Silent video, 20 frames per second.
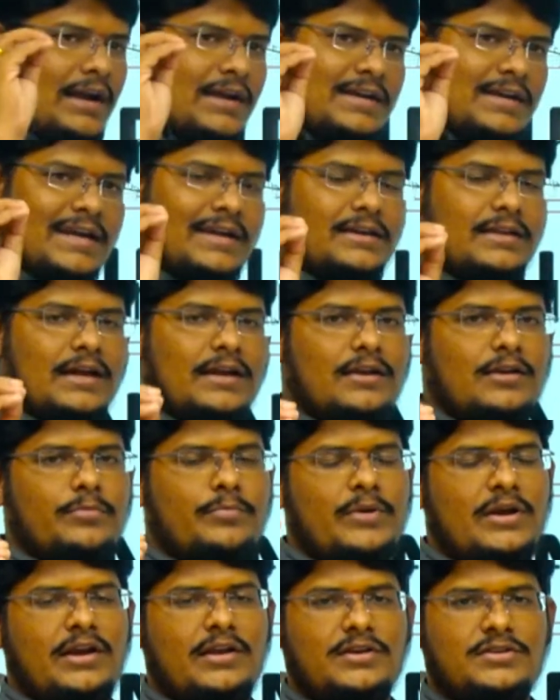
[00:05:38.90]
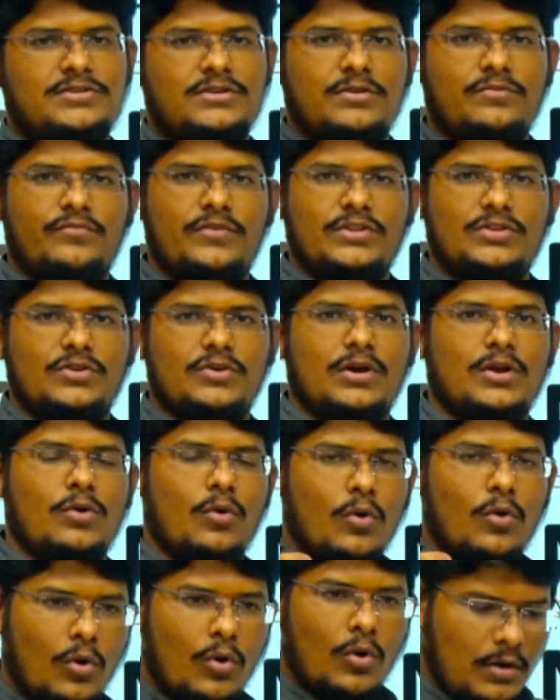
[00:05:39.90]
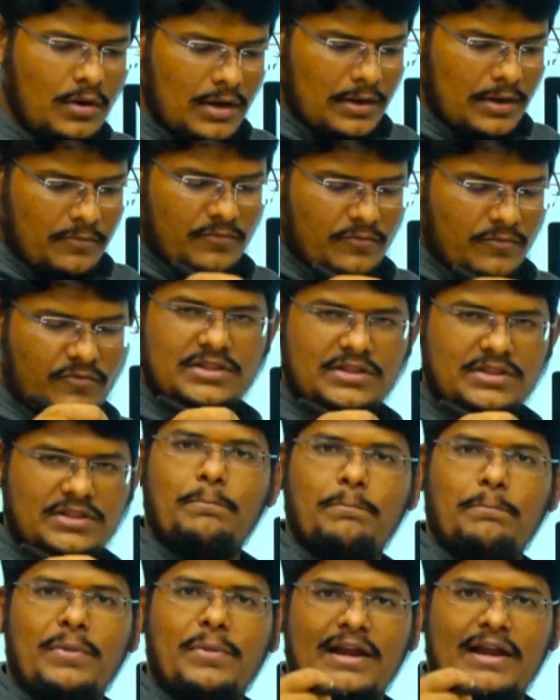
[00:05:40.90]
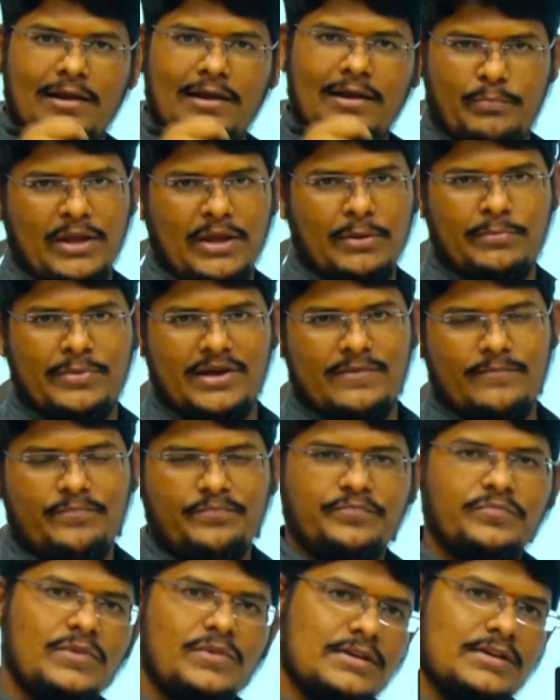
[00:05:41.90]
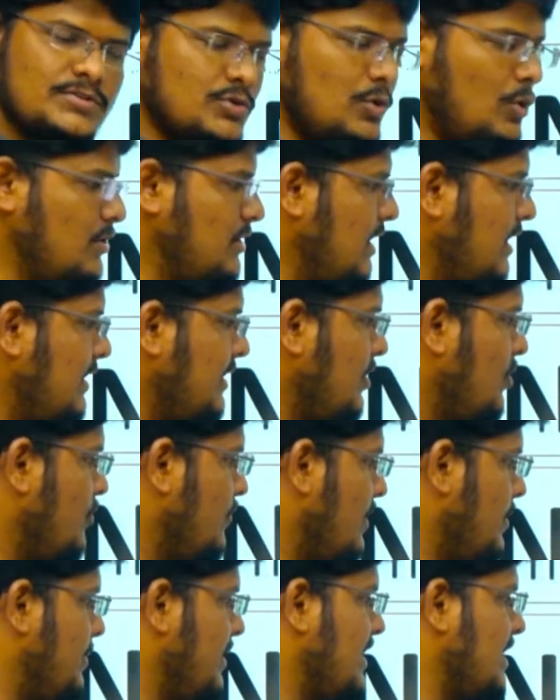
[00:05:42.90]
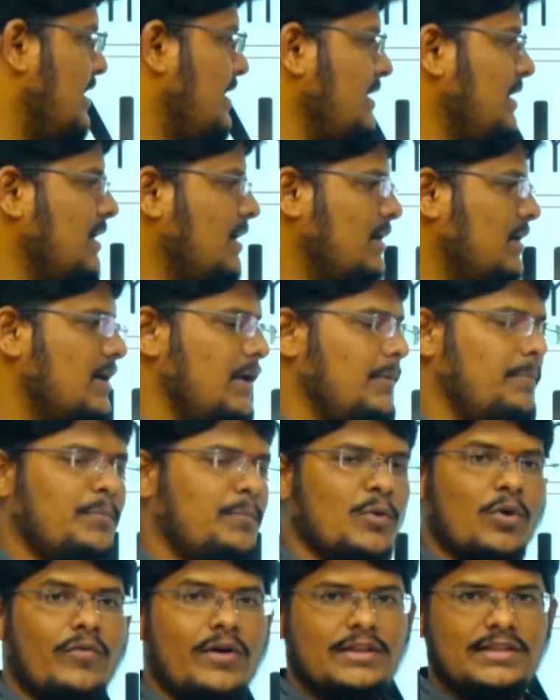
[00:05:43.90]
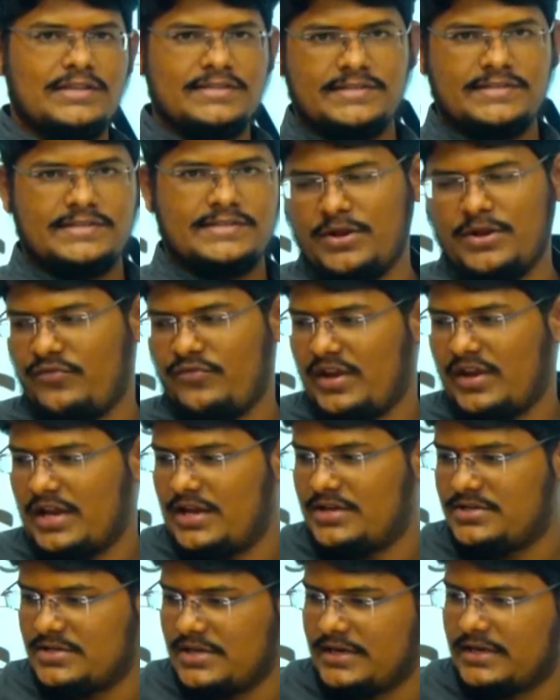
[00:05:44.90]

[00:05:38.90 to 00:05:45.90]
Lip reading: data interpretation with your own, with a pen and paper, so that you will be getting a grip over the simplification and